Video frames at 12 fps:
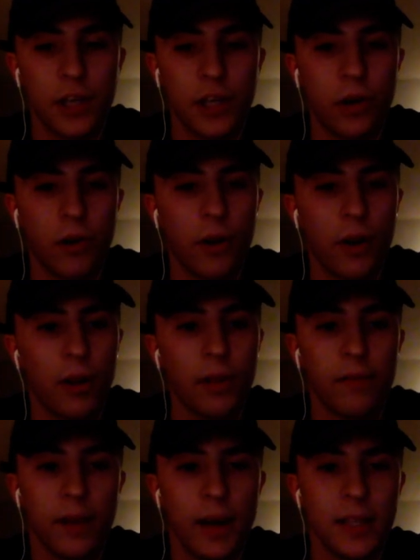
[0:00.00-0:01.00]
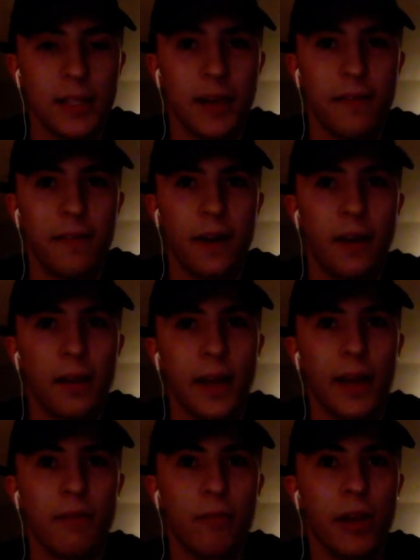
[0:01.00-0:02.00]
showed all of us. I felt
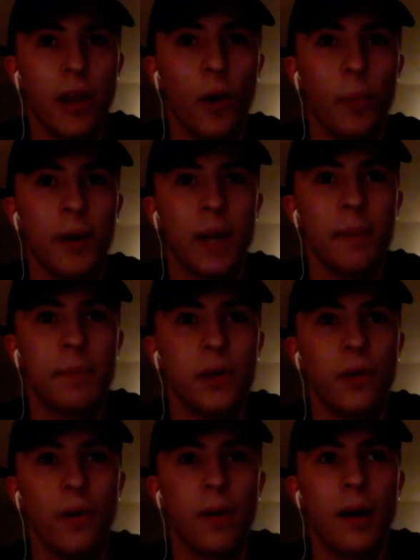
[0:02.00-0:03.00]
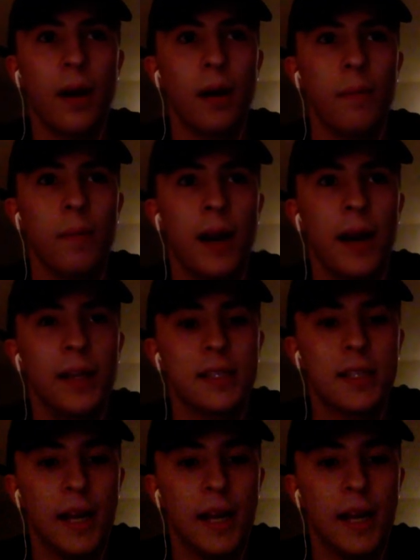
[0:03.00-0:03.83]
like it really opened up a door in our minds,